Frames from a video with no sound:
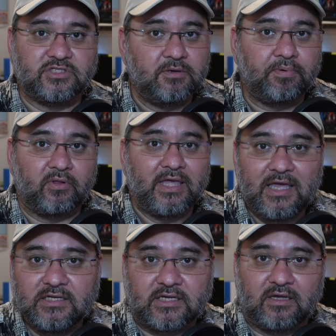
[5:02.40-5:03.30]
Simple,
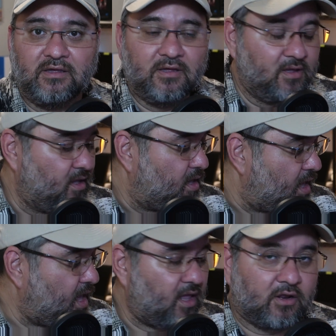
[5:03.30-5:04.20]
easy,
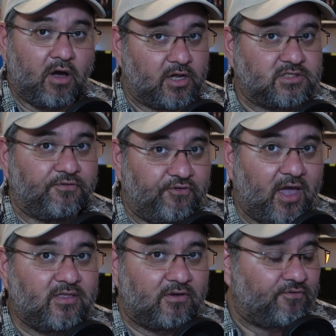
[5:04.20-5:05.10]
and cost
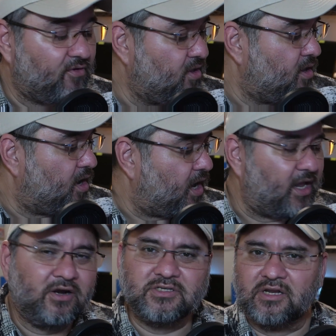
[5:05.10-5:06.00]
effective.
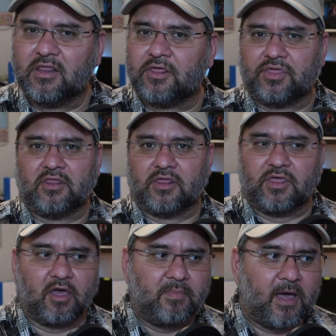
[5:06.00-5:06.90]
Here's another thing to
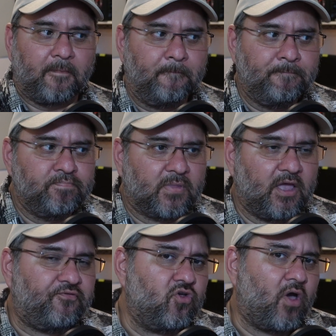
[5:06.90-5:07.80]
think about.
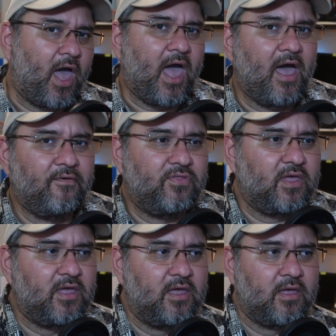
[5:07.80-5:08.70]
If you have
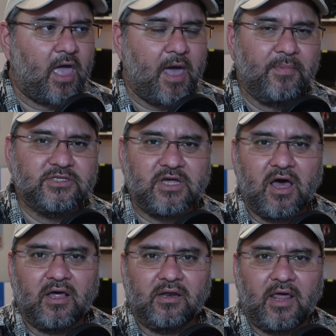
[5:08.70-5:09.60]
the
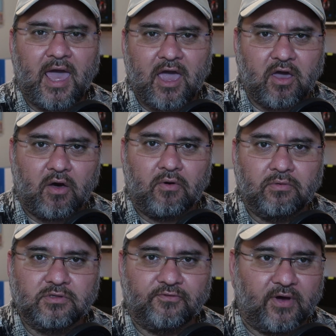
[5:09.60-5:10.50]
Amazon Echo
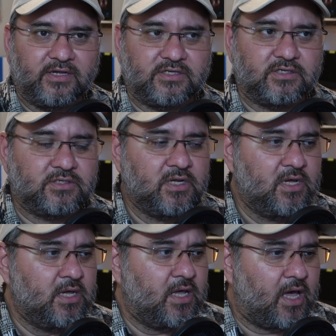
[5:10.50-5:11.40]
devices,
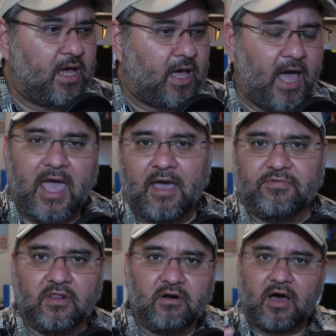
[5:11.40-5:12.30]
I have
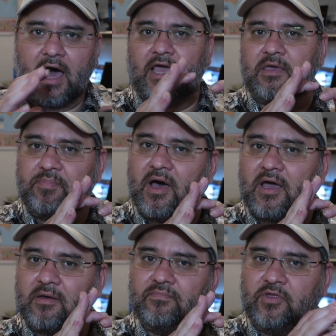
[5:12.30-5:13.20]
the little hockey
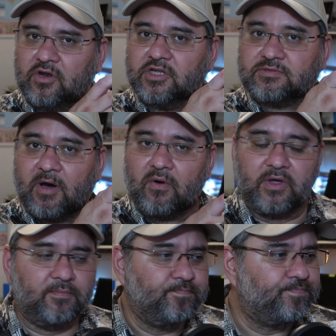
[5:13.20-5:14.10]
puck, the small
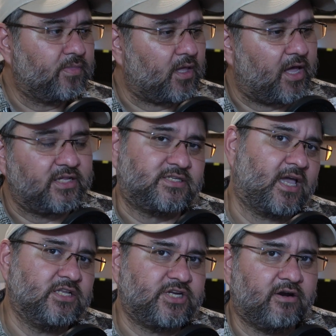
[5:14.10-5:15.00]
one, the
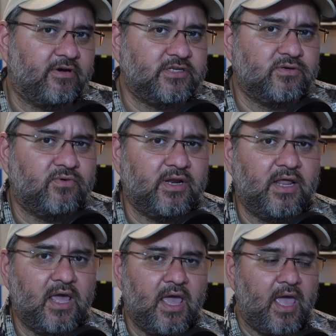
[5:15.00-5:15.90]
second generation one,
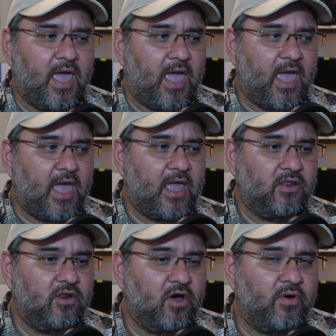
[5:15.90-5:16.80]
and
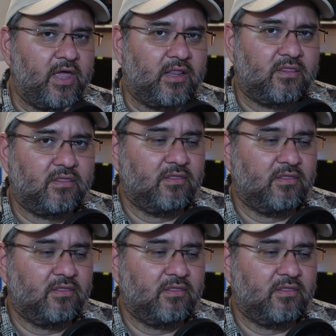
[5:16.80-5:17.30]
the